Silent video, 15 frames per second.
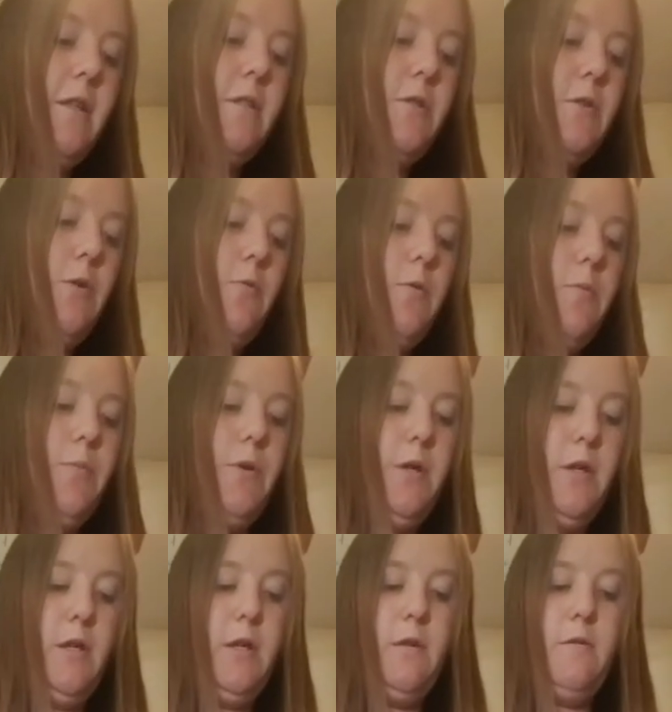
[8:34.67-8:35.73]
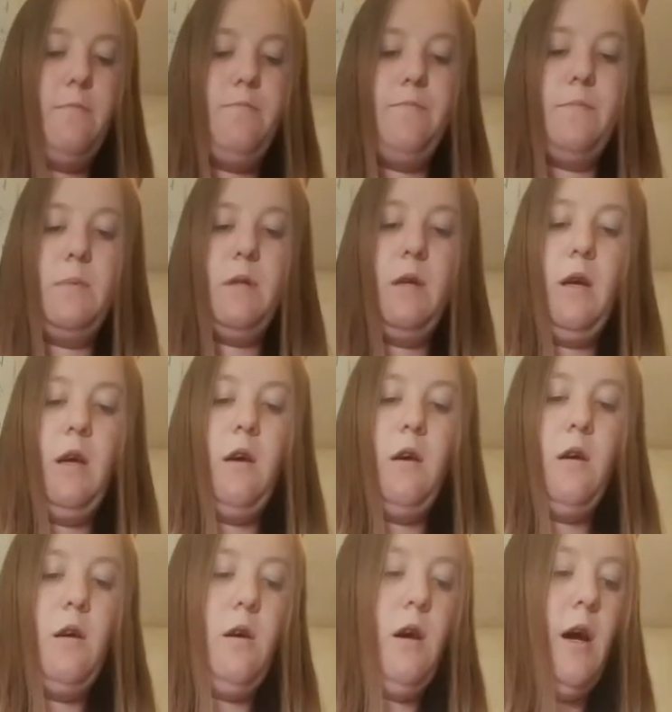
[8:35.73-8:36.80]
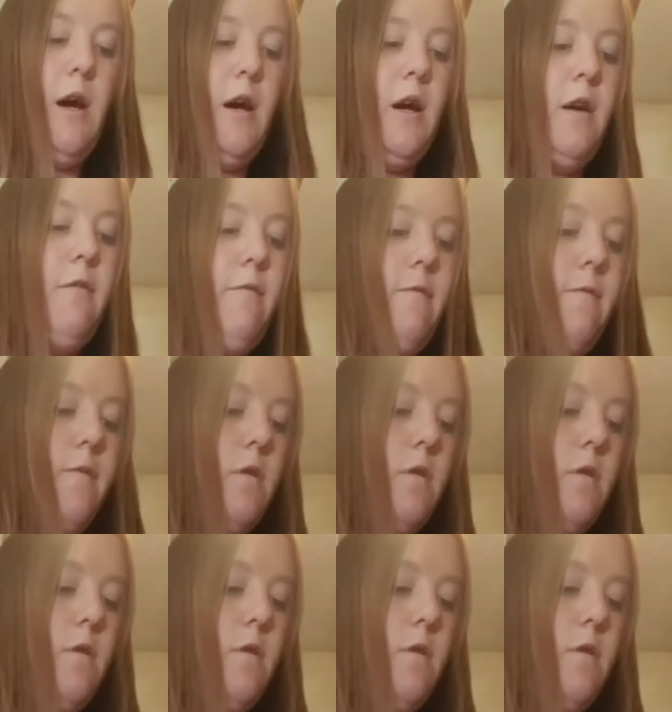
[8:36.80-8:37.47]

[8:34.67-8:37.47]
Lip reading: so we'll put half.